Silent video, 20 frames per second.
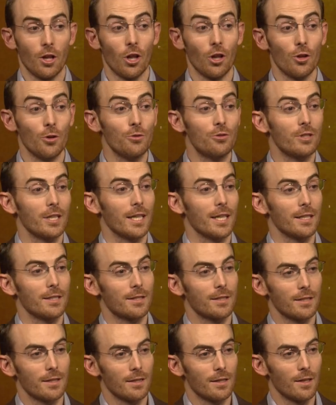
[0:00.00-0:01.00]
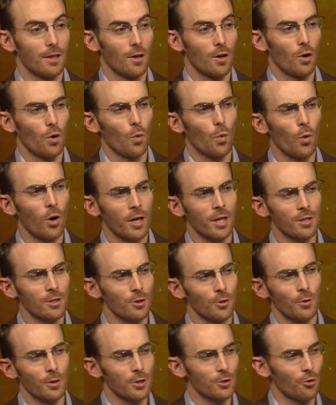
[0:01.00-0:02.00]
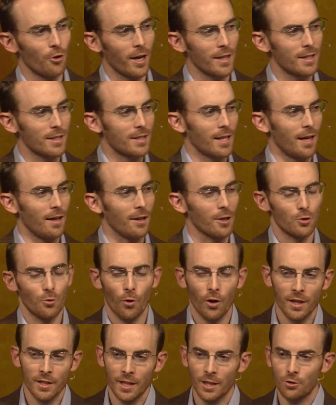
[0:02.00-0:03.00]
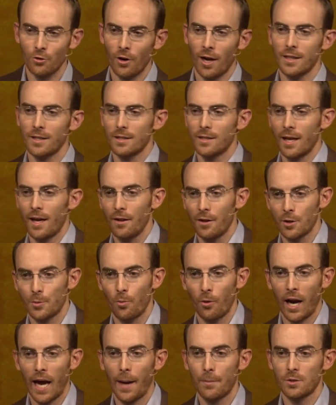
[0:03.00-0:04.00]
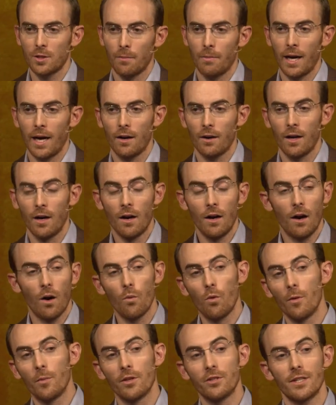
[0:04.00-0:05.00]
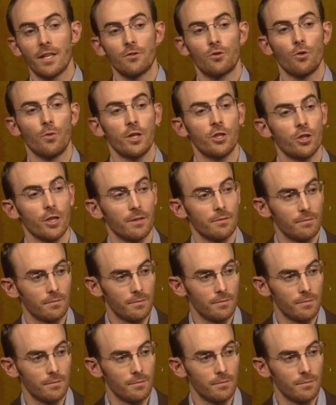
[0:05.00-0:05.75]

Lucy is. What is Lewis trying to tell us? What is he trying to tell us, perhaps, about a woman's intuition?